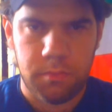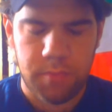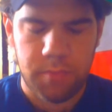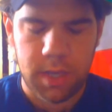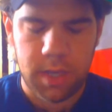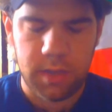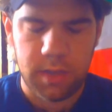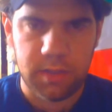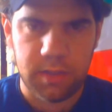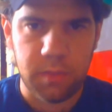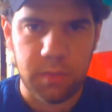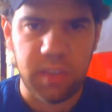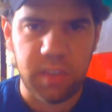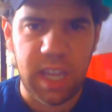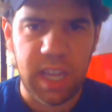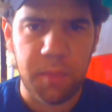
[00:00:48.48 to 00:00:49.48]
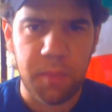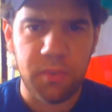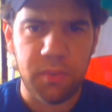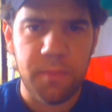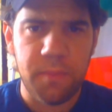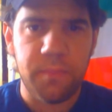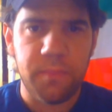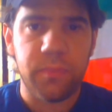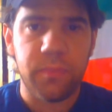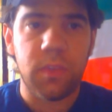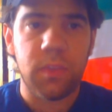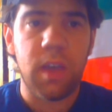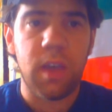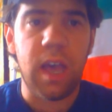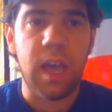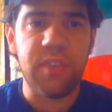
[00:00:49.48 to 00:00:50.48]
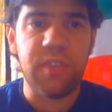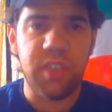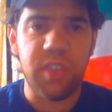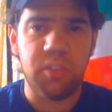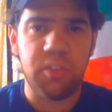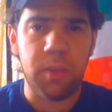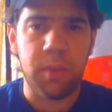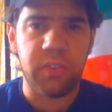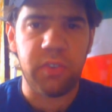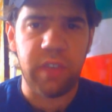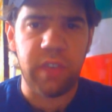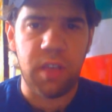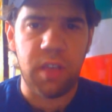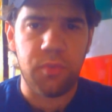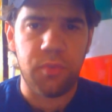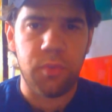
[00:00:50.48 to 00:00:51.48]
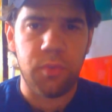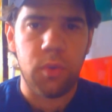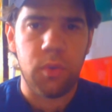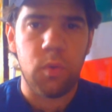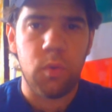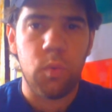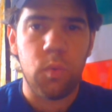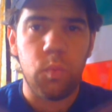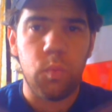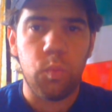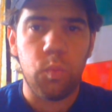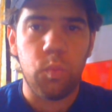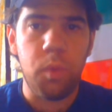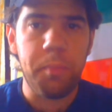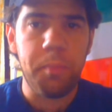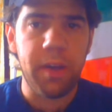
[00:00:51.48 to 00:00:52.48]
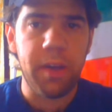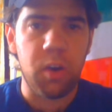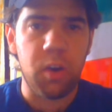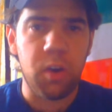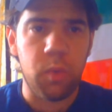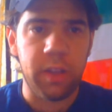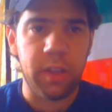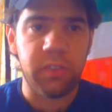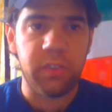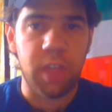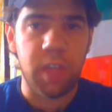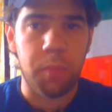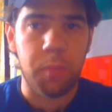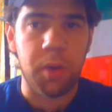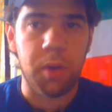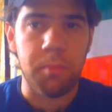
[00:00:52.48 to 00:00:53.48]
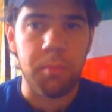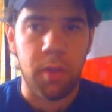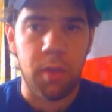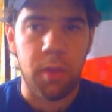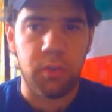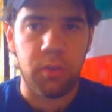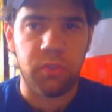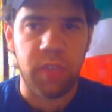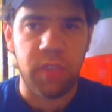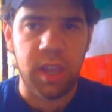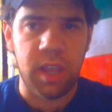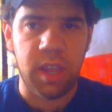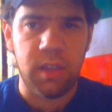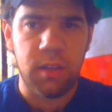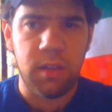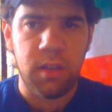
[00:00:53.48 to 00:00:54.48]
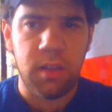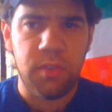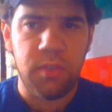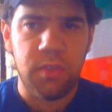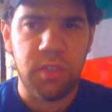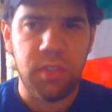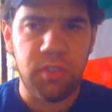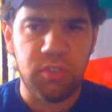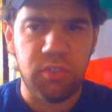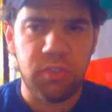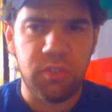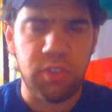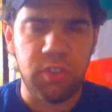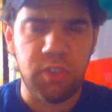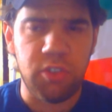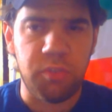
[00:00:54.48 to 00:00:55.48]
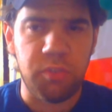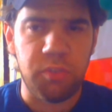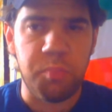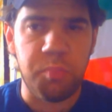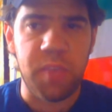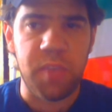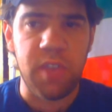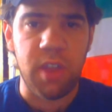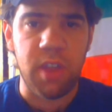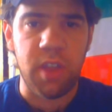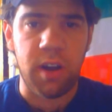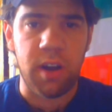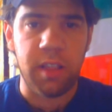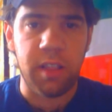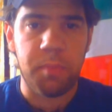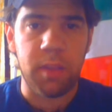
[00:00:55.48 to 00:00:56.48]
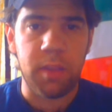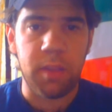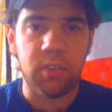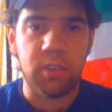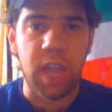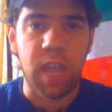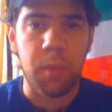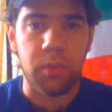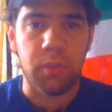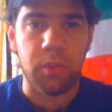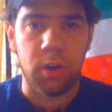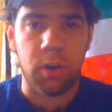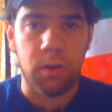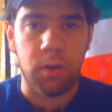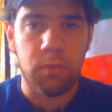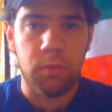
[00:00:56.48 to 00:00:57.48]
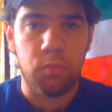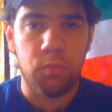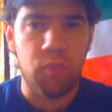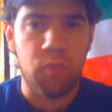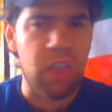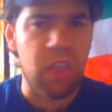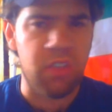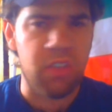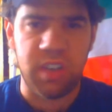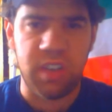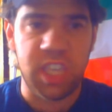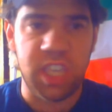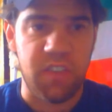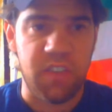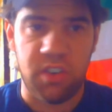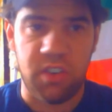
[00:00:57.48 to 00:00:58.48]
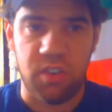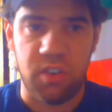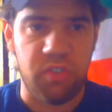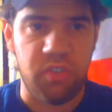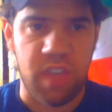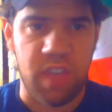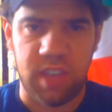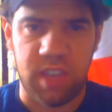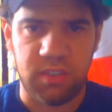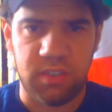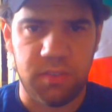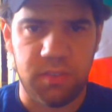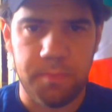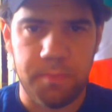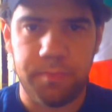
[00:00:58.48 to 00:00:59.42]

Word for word: Because sometimes I think to myself, what better way to celebrate Mother's Day than, than just be there and spend time with her rather than giving her things?